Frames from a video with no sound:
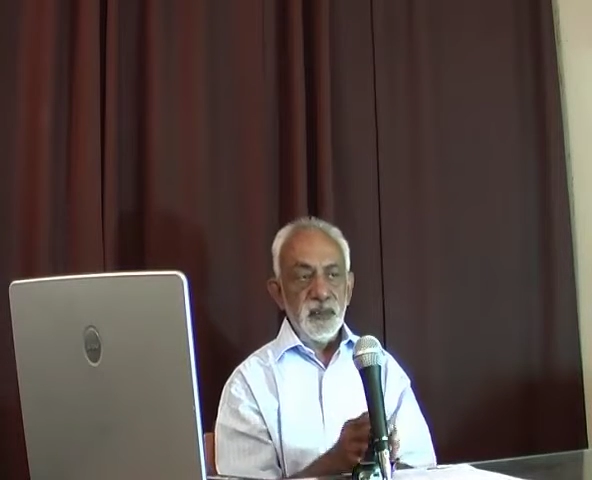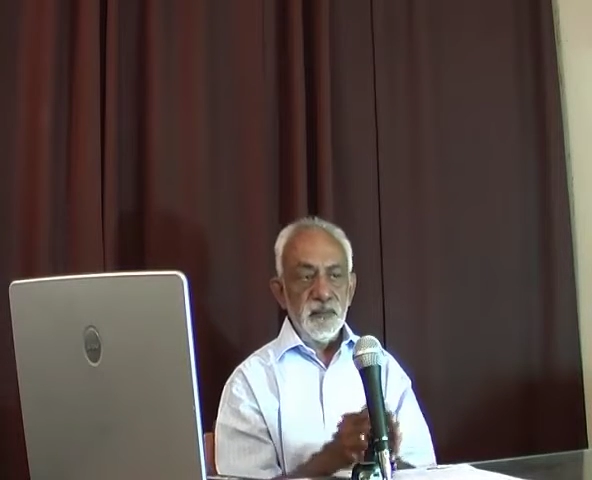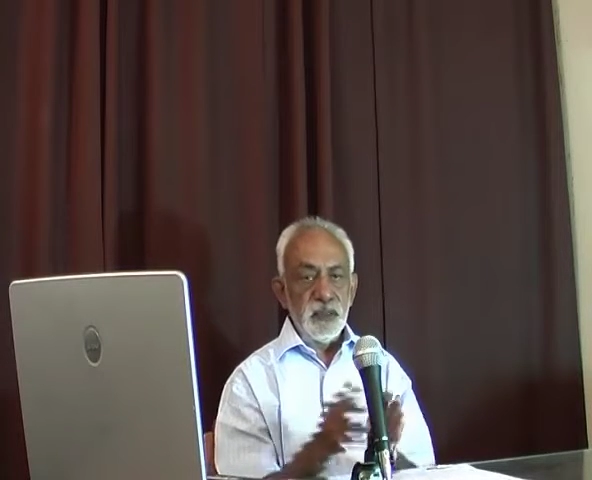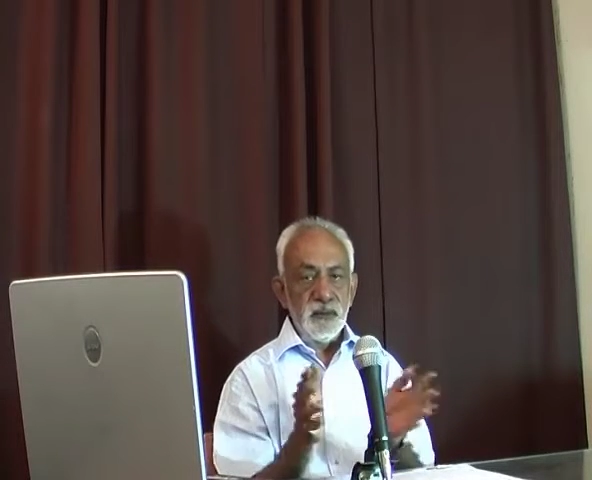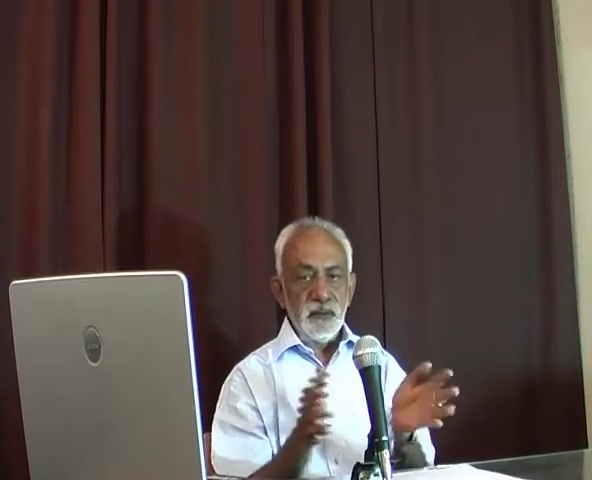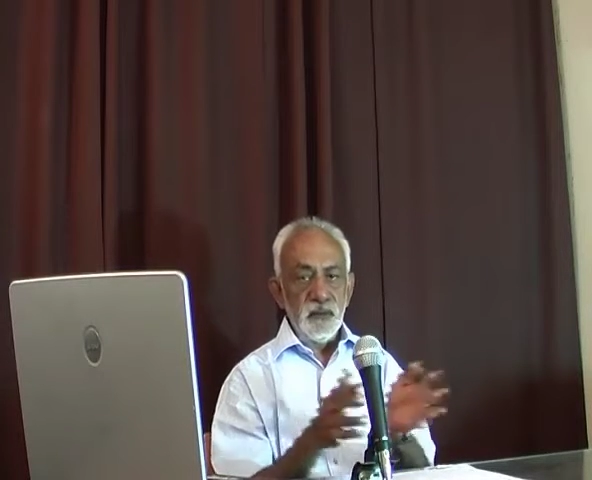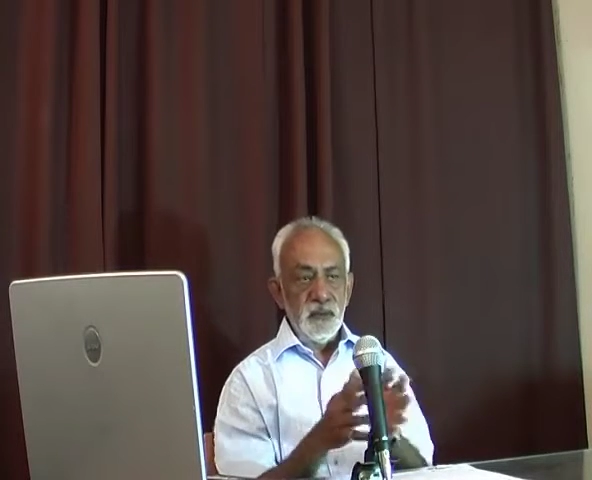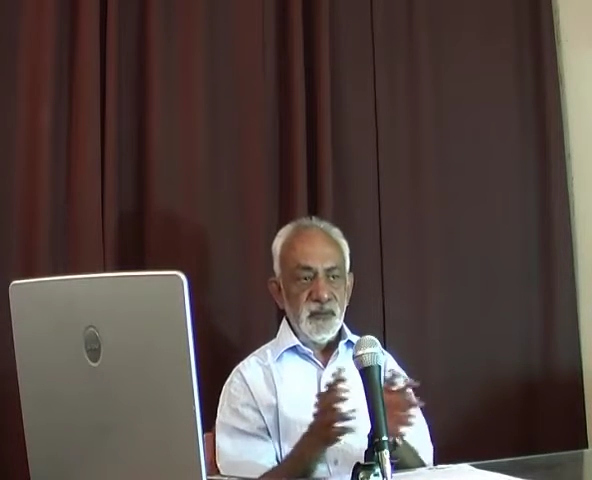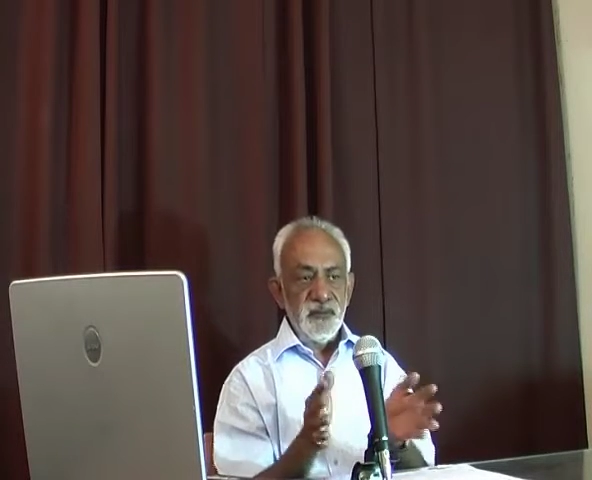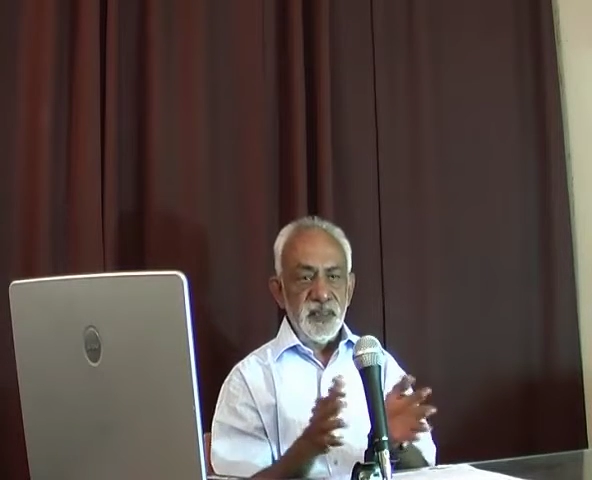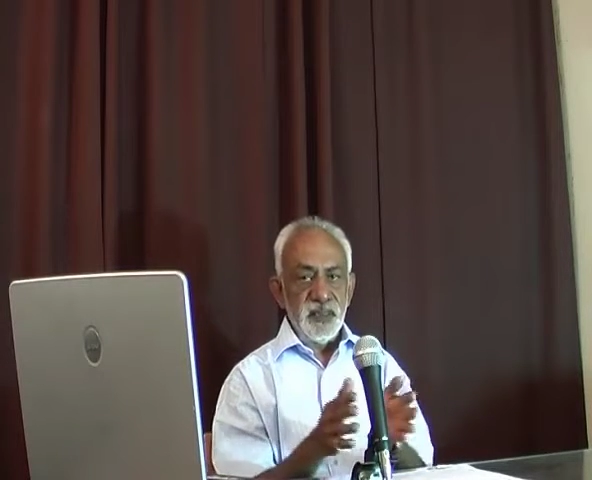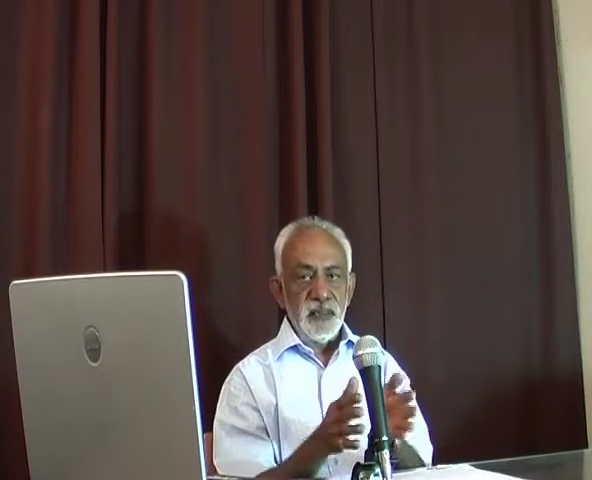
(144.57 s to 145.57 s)
But you
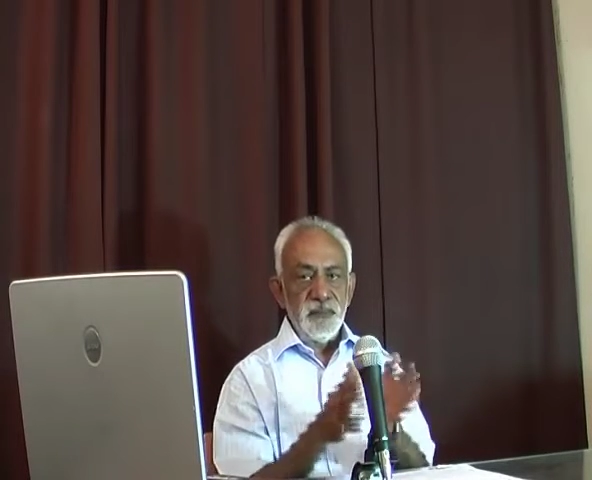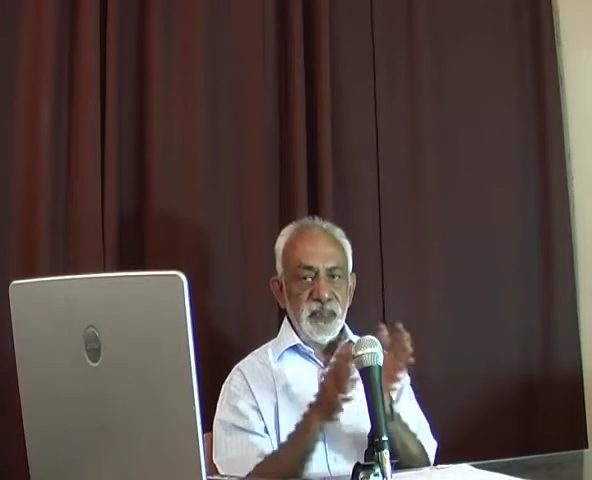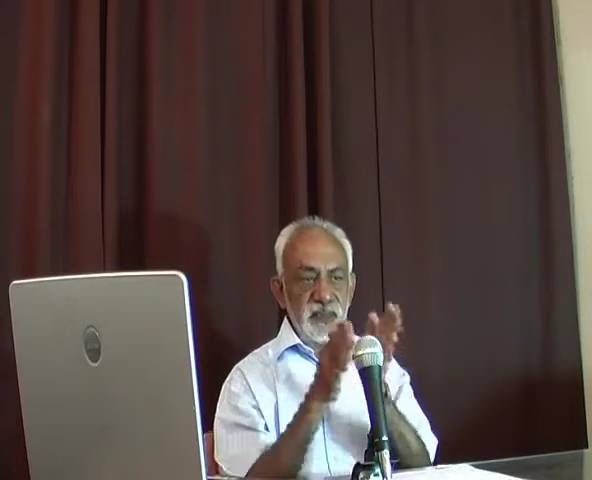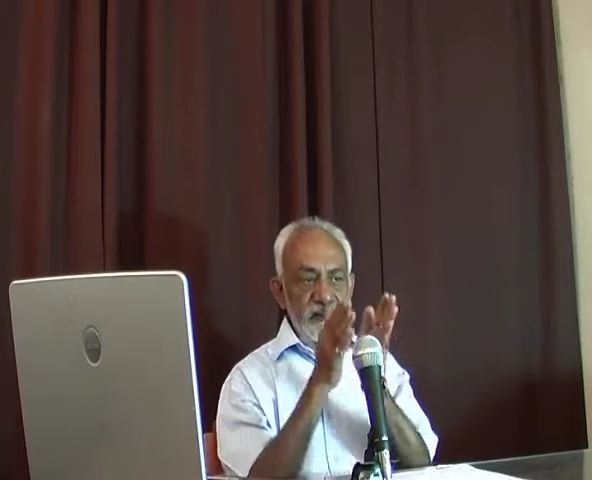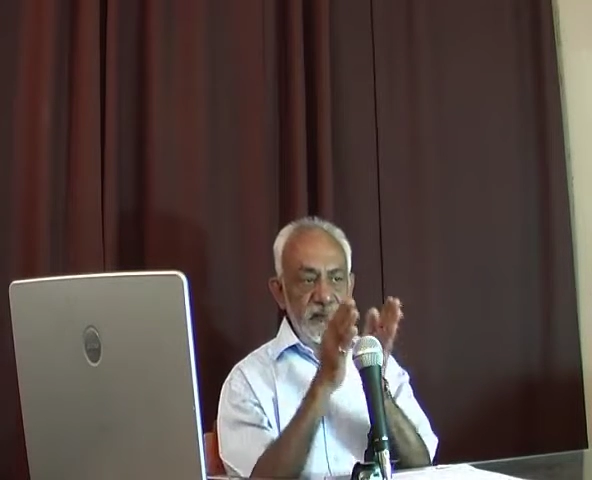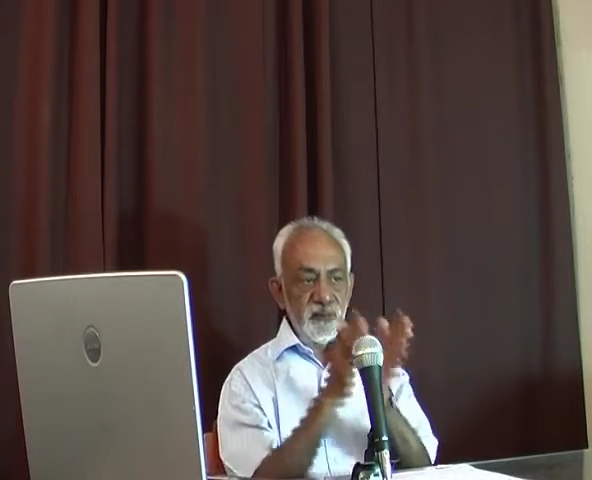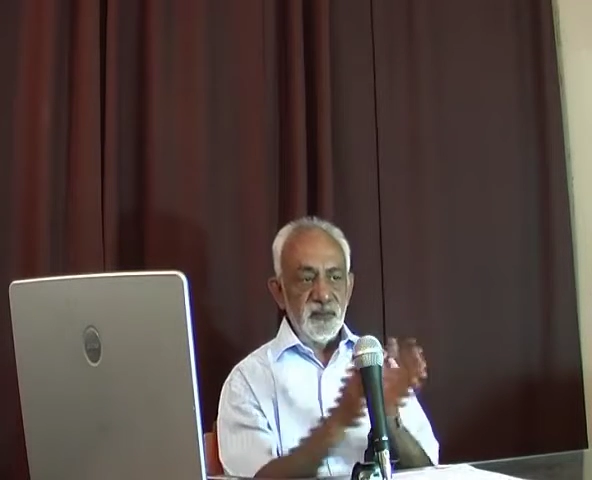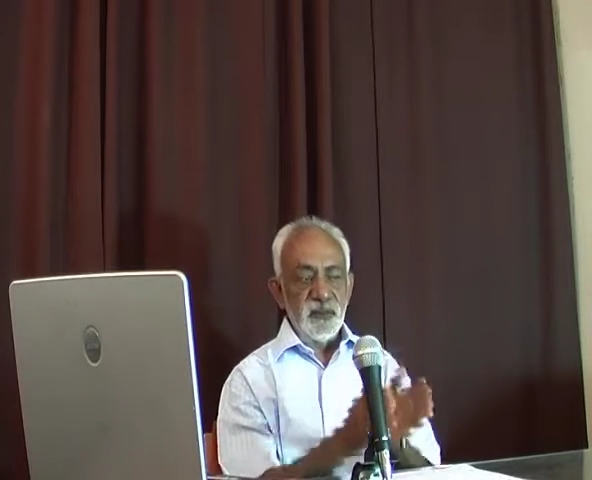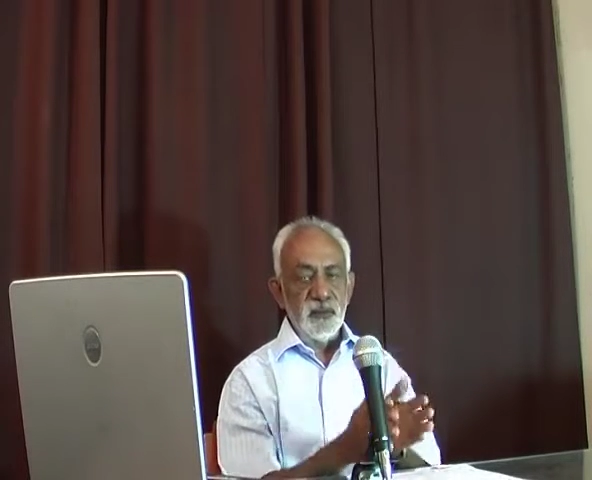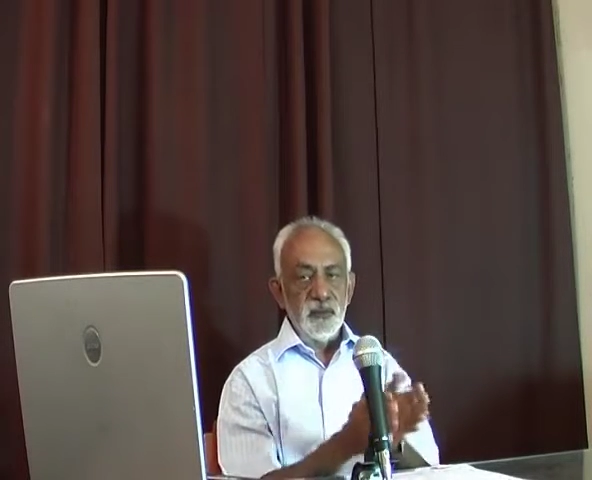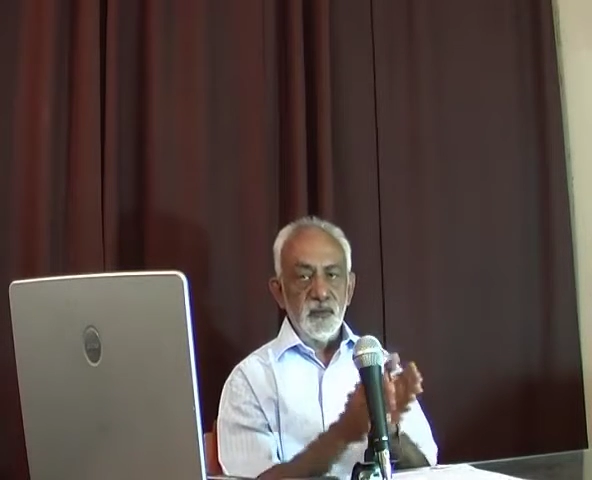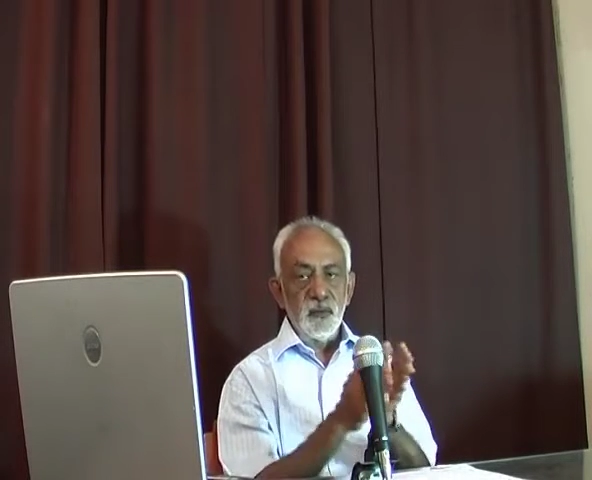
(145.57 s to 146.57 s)
decide and be
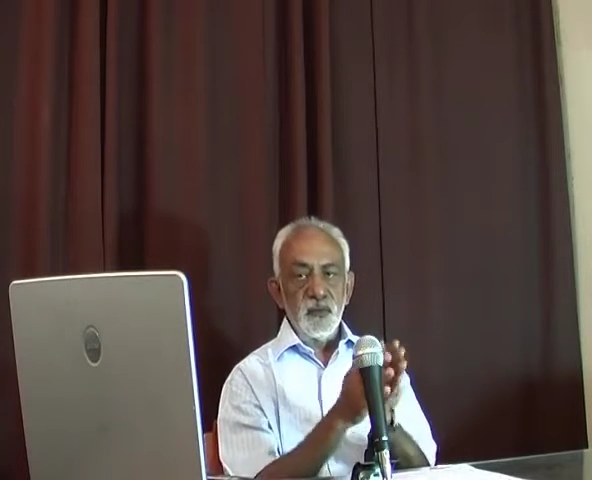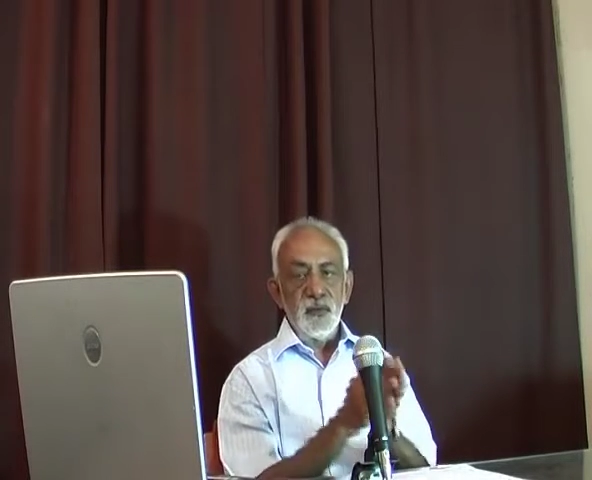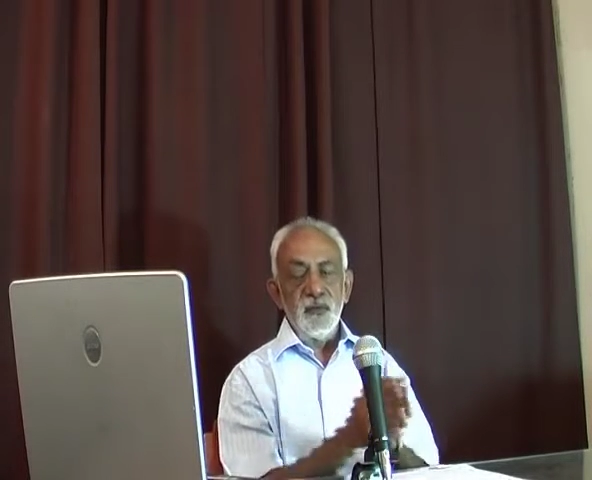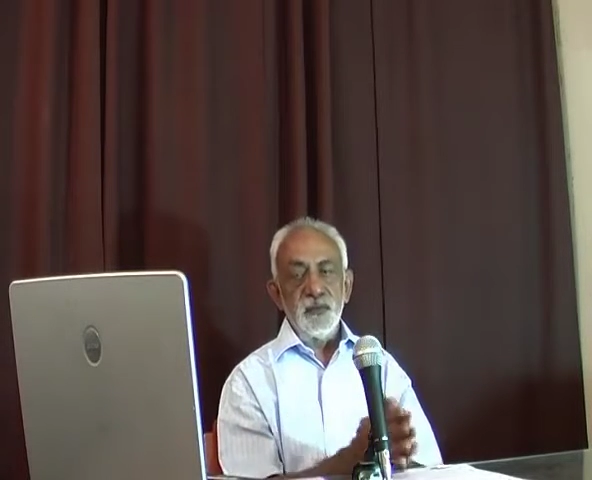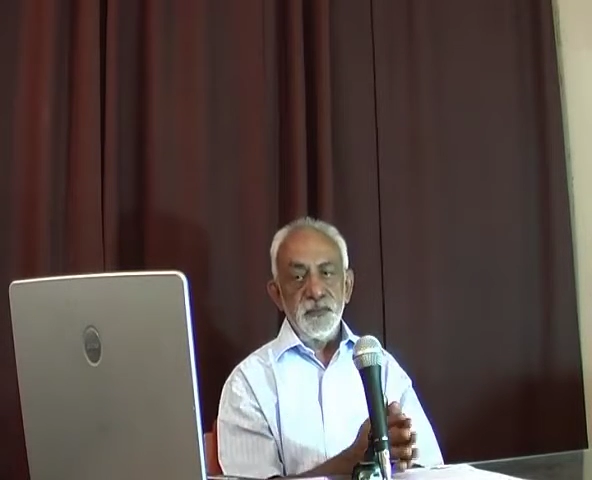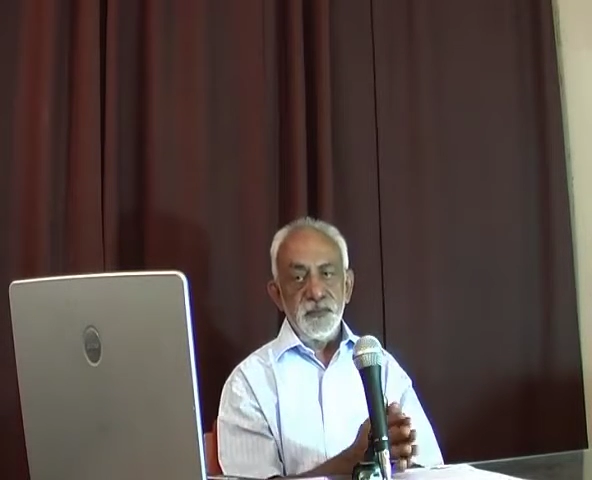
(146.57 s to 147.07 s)
consistent in what you do.